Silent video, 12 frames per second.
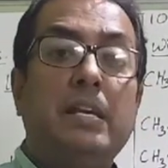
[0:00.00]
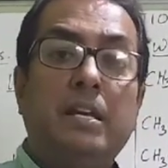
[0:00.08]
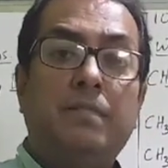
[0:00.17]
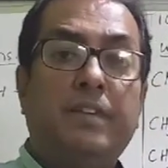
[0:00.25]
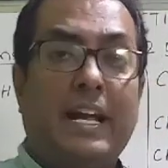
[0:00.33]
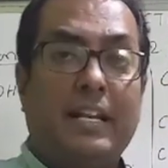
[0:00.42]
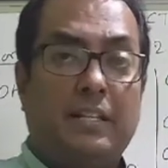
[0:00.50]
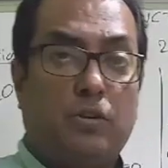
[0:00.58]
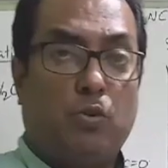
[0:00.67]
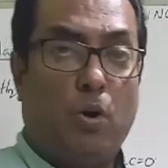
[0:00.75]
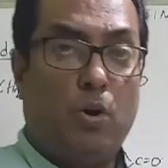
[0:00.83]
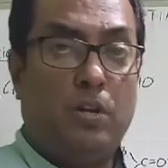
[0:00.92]
even at
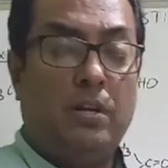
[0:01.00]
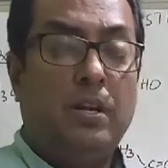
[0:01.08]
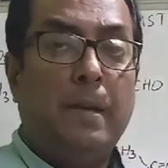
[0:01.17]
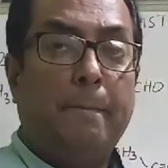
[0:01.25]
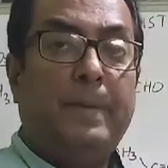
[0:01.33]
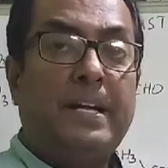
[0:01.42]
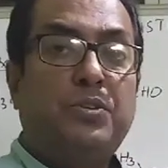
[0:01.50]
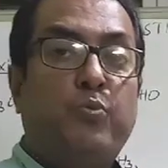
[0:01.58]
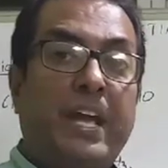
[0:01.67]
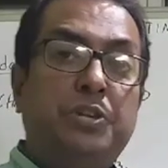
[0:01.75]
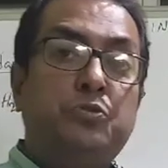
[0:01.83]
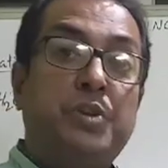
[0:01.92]
the cold,
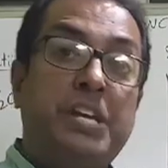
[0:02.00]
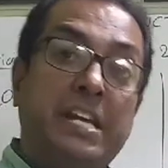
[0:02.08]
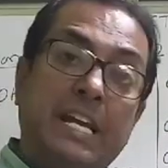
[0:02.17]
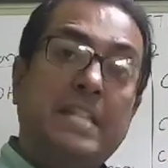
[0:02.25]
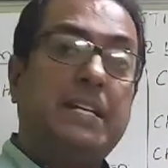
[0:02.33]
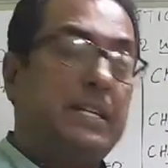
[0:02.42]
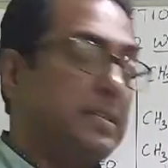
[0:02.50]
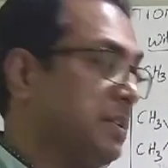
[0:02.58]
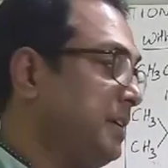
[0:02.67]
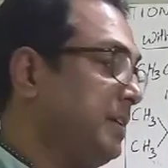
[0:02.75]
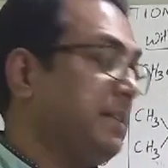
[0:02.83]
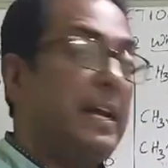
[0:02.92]
but when you heat
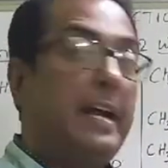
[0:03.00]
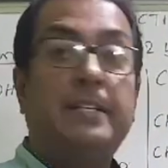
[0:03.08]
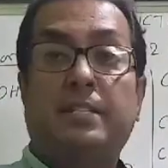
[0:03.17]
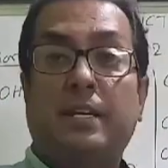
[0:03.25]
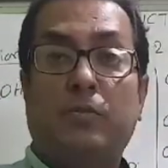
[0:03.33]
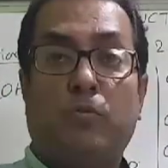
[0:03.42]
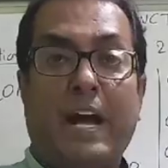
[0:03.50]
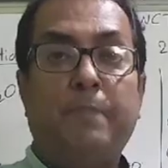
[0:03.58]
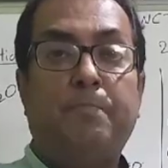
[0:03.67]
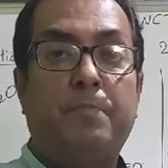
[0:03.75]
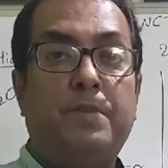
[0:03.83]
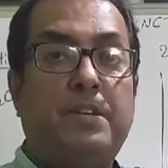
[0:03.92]
it, there is a
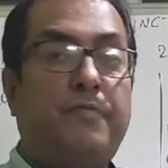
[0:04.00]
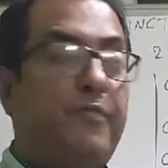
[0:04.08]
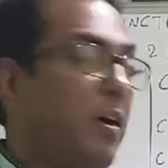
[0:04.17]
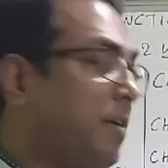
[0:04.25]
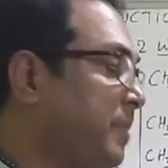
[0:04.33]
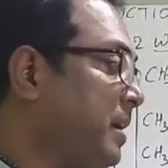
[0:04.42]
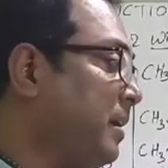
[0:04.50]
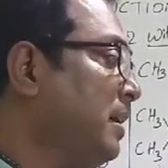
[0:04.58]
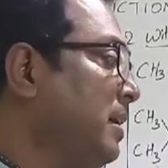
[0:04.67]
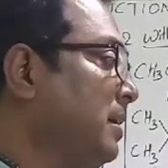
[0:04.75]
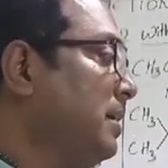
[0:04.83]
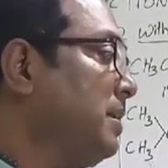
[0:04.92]
white PPT
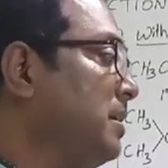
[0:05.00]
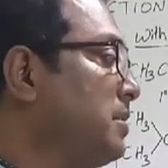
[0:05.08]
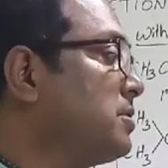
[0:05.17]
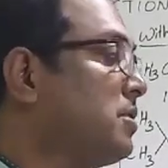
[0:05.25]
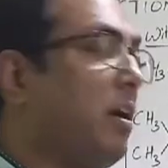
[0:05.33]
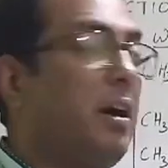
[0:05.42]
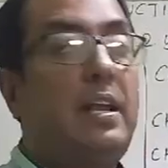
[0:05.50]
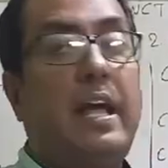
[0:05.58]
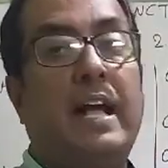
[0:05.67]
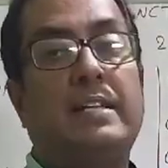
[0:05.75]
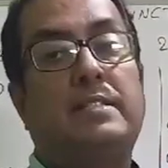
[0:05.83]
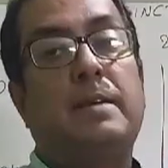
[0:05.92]
forming, it is
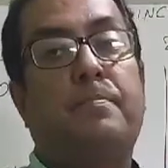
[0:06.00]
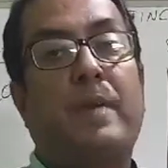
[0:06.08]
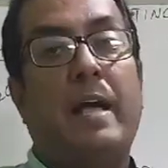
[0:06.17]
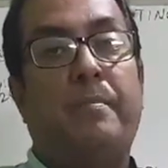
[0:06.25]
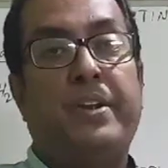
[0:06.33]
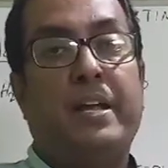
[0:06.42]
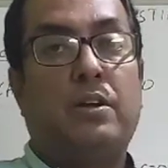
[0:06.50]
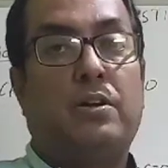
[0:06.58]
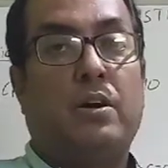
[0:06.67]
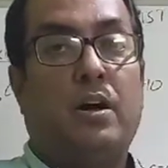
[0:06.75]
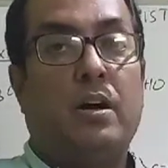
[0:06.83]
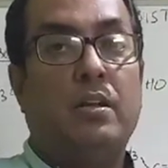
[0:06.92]
called as the primary
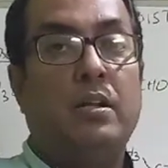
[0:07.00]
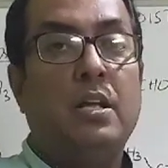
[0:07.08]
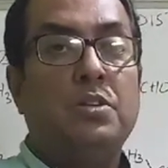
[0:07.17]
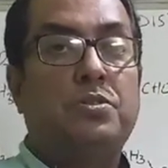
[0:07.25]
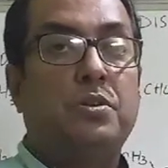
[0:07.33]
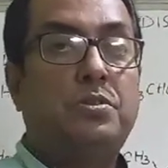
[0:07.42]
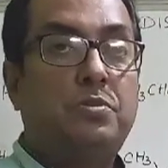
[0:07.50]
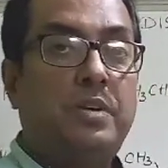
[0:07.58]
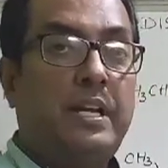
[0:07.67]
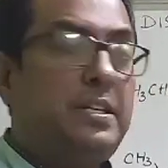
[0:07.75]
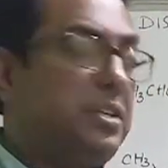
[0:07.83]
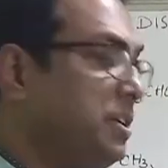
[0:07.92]
alcohol. So
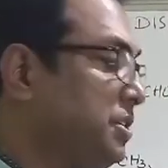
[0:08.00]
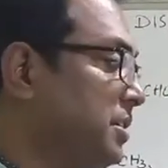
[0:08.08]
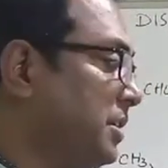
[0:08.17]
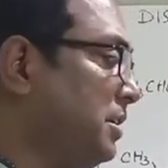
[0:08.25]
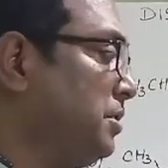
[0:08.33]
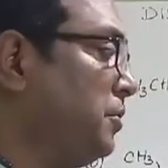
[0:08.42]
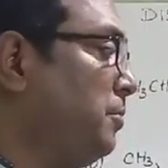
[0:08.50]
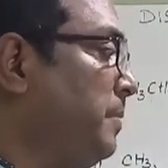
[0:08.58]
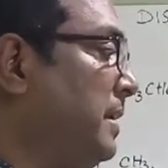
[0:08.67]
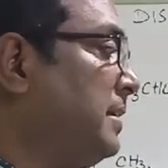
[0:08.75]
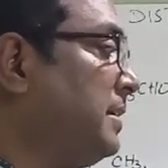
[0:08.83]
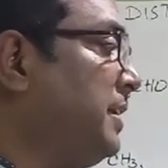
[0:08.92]
student, here you will
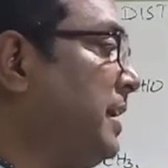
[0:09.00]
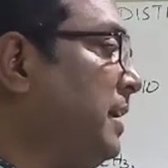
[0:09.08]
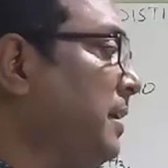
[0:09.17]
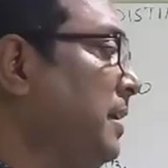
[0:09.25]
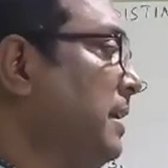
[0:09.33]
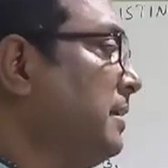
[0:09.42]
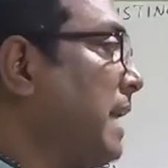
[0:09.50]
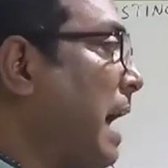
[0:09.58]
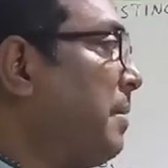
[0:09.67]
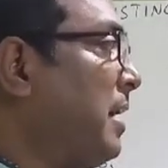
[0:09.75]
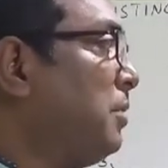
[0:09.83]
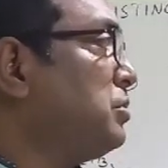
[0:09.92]
be learning
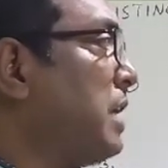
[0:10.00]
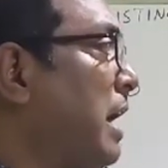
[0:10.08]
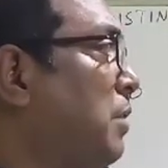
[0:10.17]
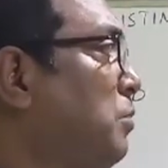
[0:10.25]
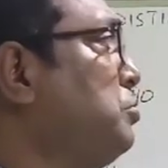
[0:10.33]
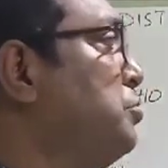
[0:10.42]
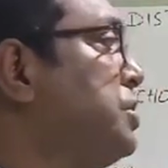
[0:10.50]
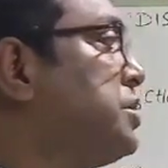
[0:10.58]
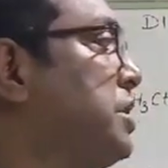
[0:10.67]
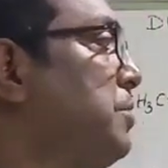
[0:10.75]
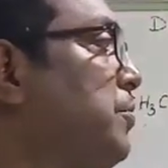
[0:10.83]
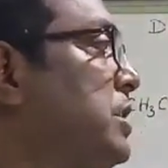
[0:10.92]
about how to
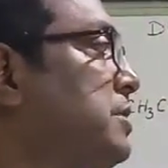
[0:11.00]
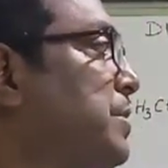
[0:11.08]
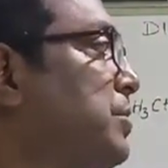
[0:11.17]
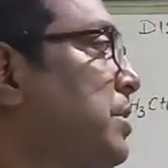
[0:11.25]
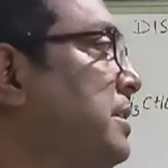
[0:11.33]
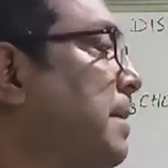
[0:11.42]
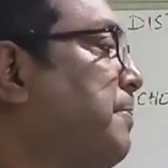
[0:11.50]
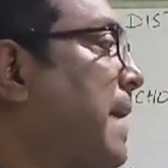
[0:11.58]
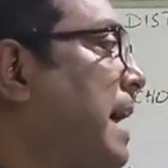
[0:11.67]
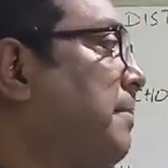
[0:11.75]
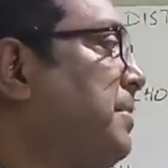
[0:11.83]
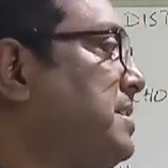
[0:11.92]
distinguish between the
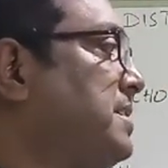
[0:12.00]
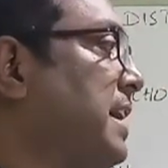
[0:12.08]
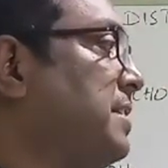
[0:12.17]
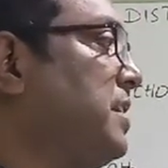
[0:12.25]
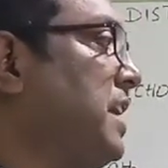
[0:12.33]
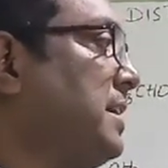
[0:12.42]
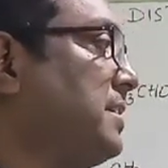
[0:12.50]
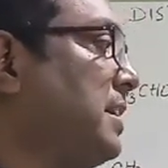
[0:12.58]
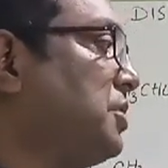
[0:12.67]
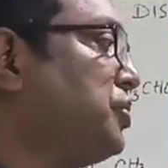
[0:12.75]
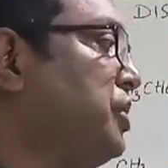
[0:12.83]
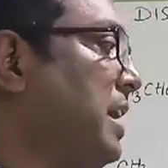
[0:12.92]
primary, secondary and
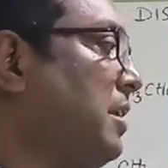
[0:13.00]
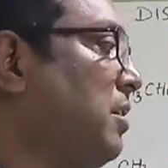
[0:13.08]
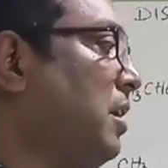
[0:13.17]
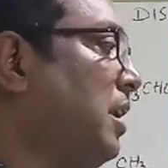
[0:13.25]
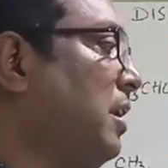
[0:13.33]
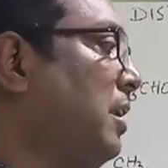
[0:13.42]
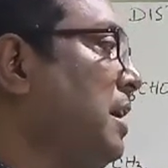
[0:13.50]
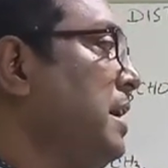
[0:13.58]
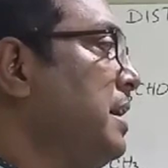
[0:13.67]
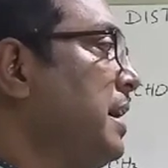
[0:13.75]
tertiary alcohol.